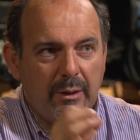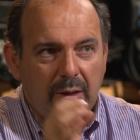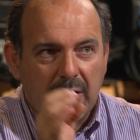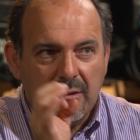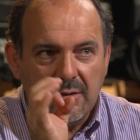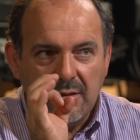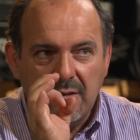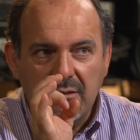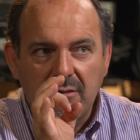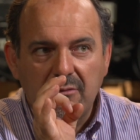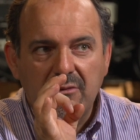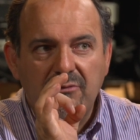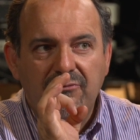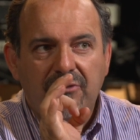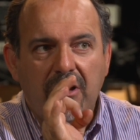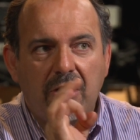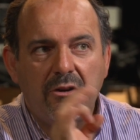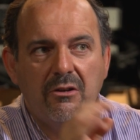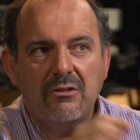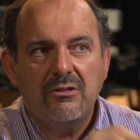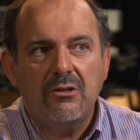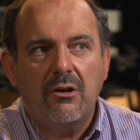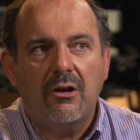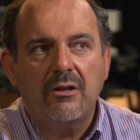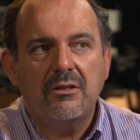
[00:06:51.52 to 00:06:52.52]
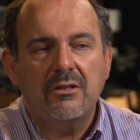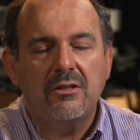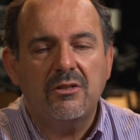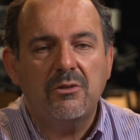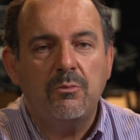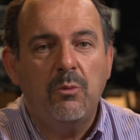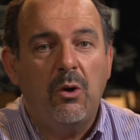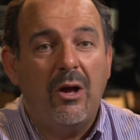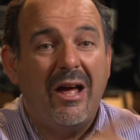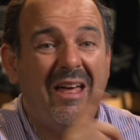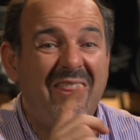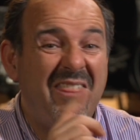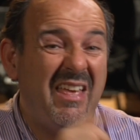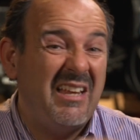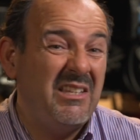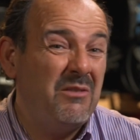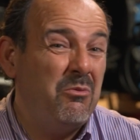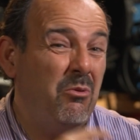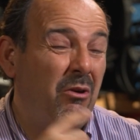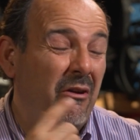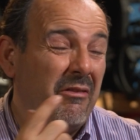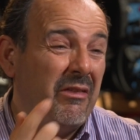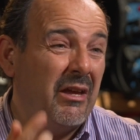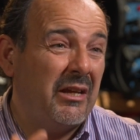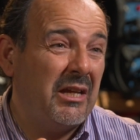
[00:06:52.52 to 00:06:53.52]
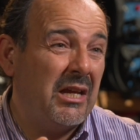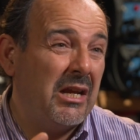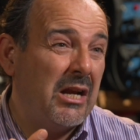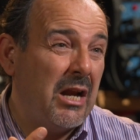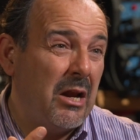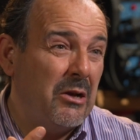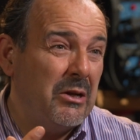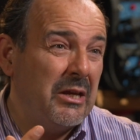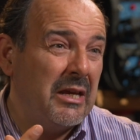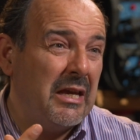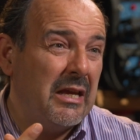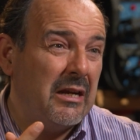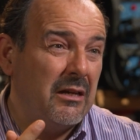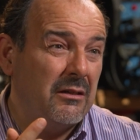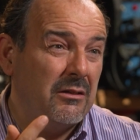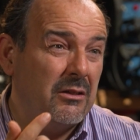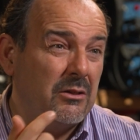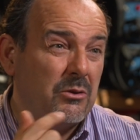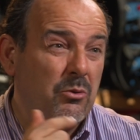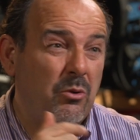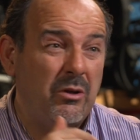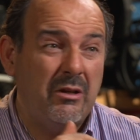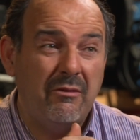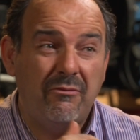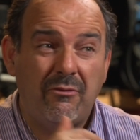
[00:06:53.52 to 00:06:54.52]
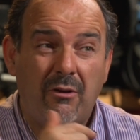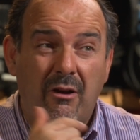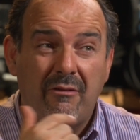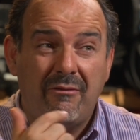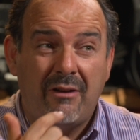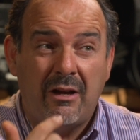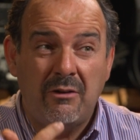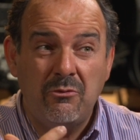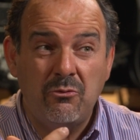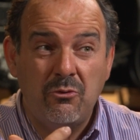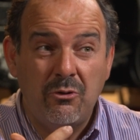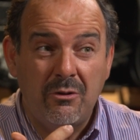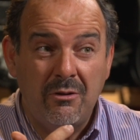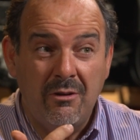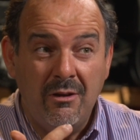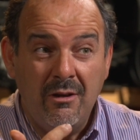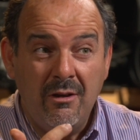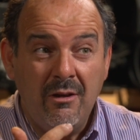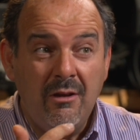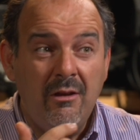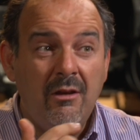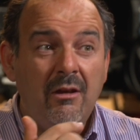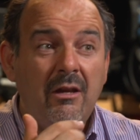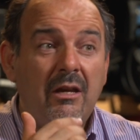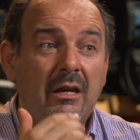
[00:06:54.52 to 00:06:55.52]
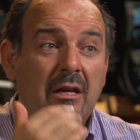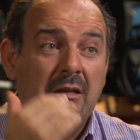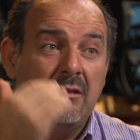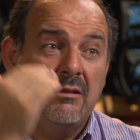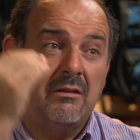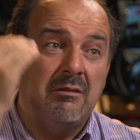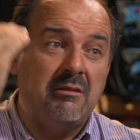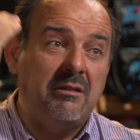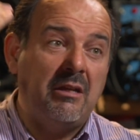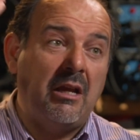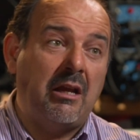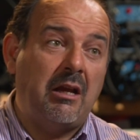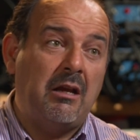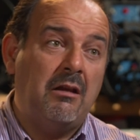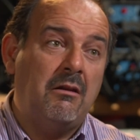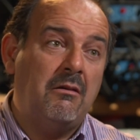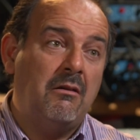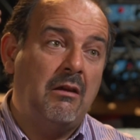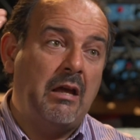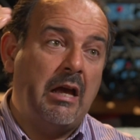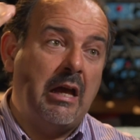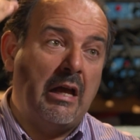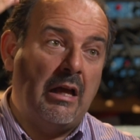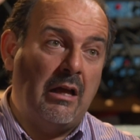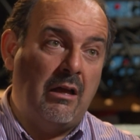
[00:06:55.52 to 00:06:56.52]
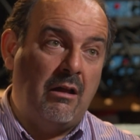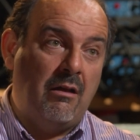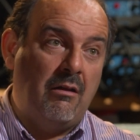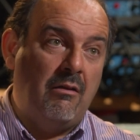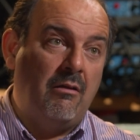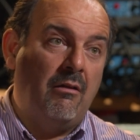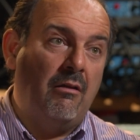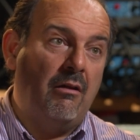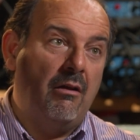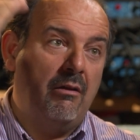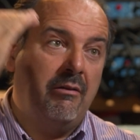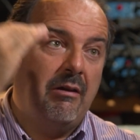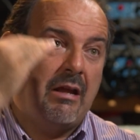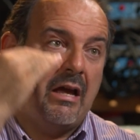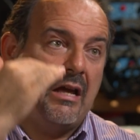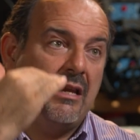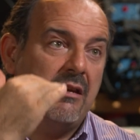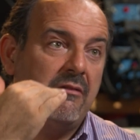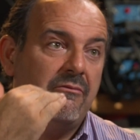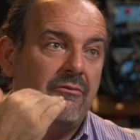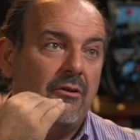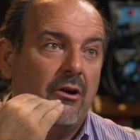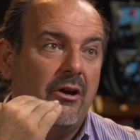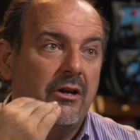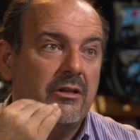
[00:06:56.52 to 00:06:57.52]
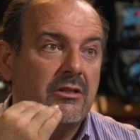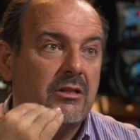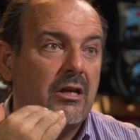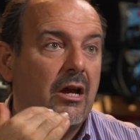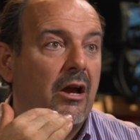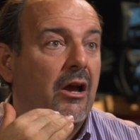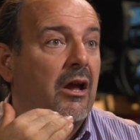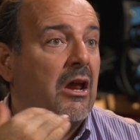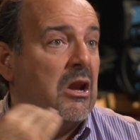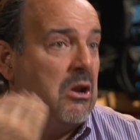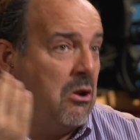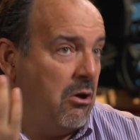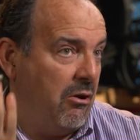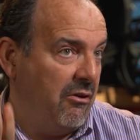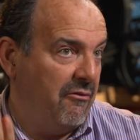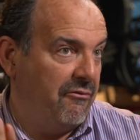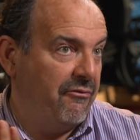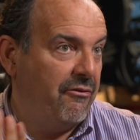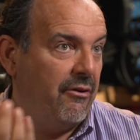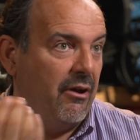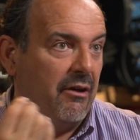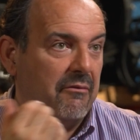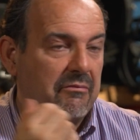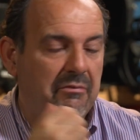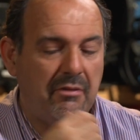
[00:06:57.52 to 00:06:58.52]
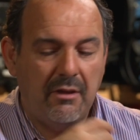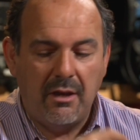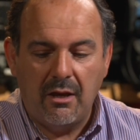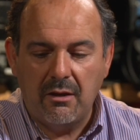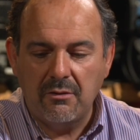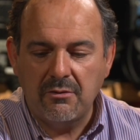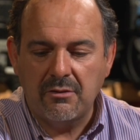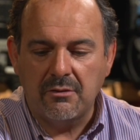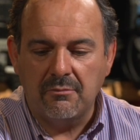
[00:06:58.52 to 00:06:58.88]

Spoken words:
because the photo sites are small. And that's why they can only get it to 2500 in the second native ISO and not 5000.